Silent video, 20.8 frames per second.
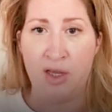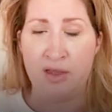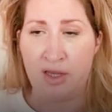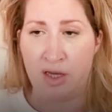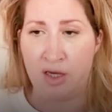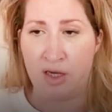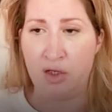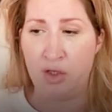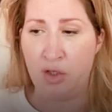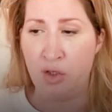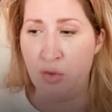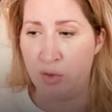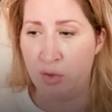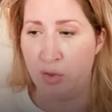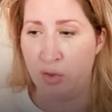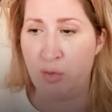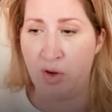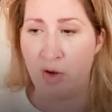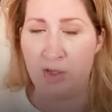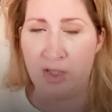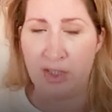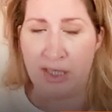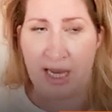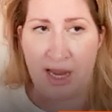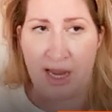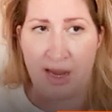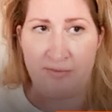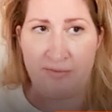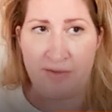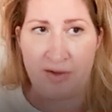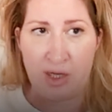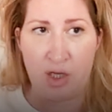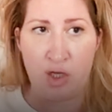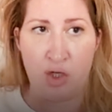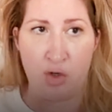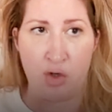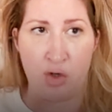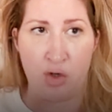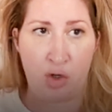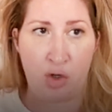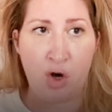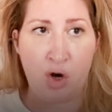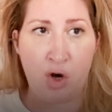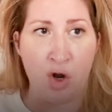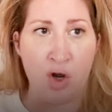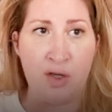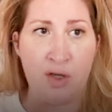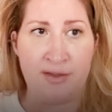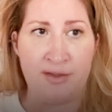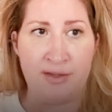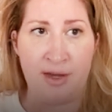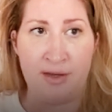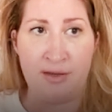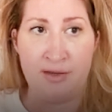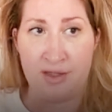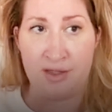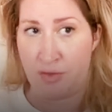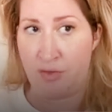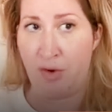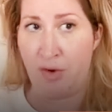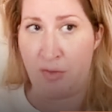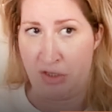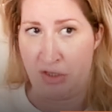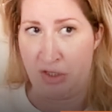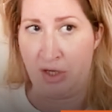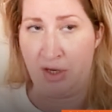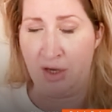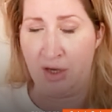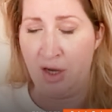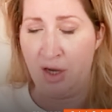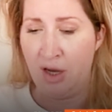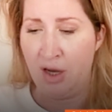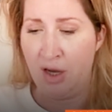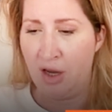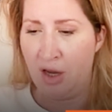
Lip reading: that you would want to have in your content description.